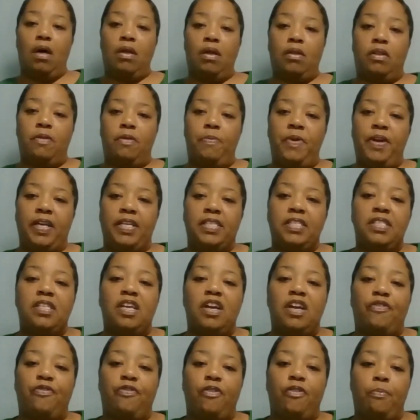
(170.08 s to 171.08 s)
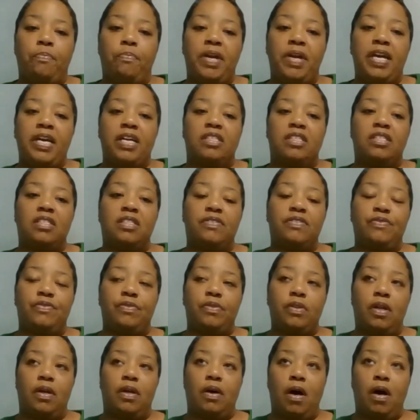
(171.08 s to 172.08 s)
the biggest thing for me is
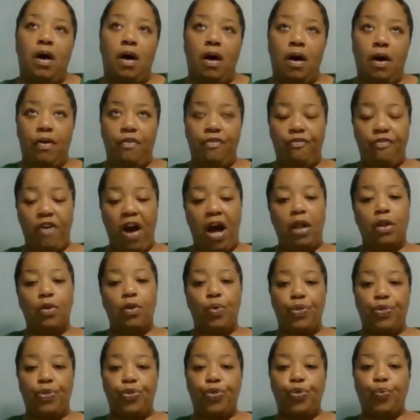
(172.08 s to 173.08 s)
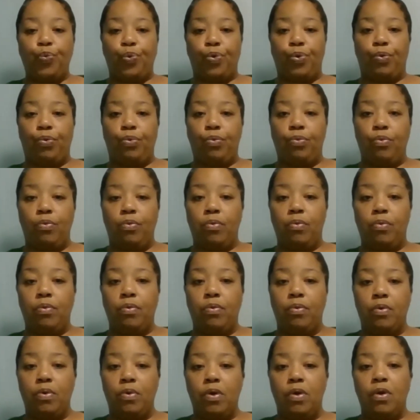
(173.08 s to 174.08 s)
following through
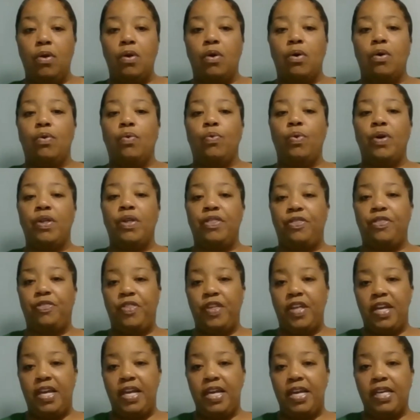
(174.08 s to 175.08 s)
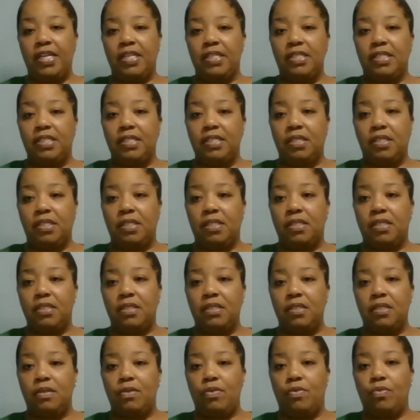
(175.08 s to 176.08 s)
with things,
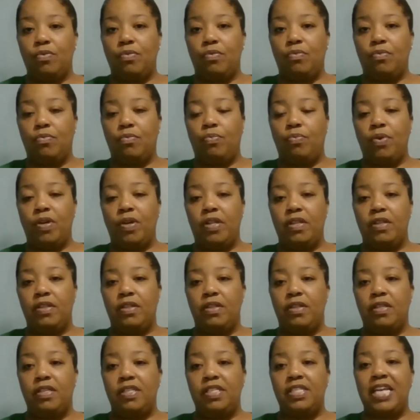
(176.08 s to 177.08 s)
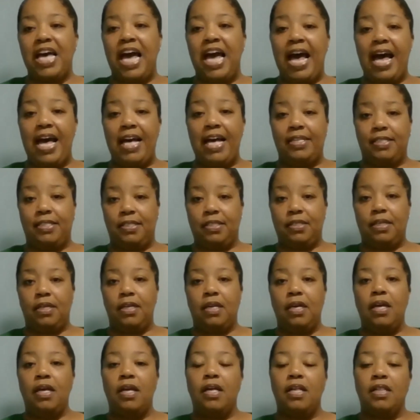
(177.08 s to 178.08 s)
with tasks
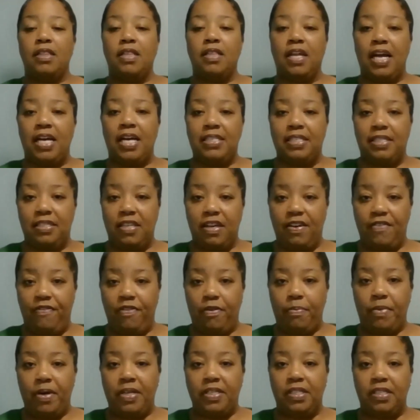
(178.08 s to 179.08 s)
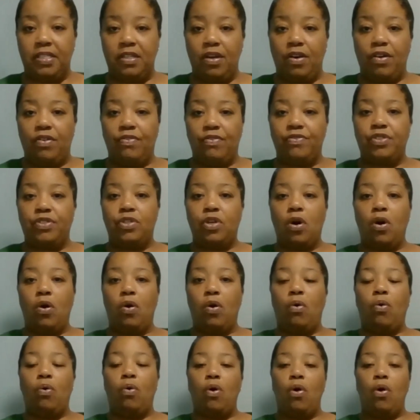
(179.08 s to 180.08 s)
that I set for myself.
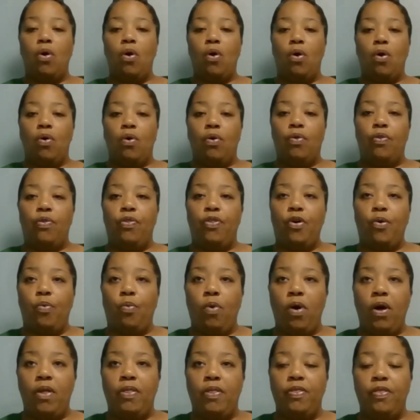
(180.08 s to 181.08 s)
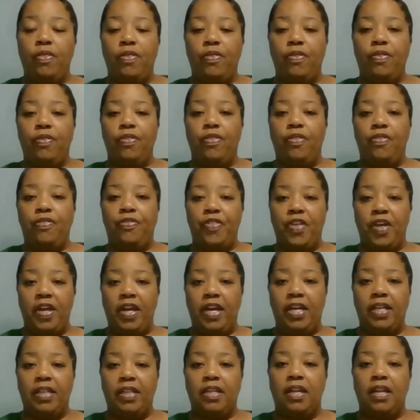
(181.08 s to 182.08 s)
So the one
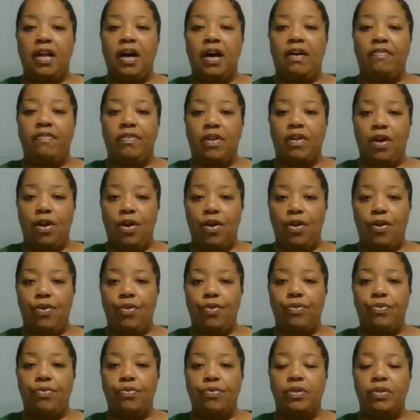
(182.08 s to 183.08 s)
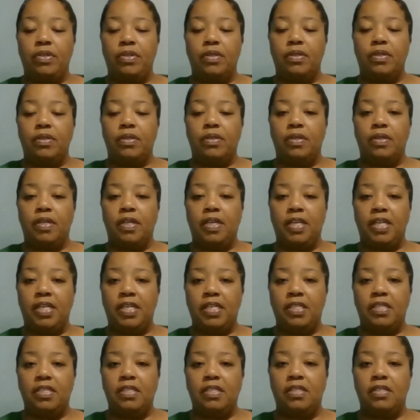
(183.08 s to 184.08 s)
thing that I've learned
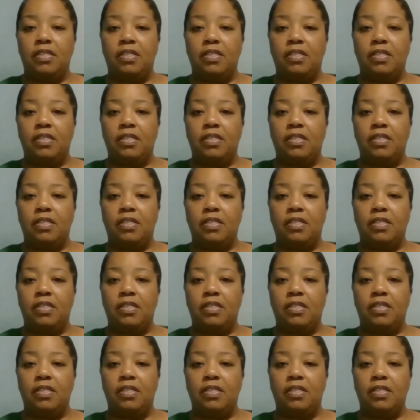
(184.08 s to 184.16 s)
is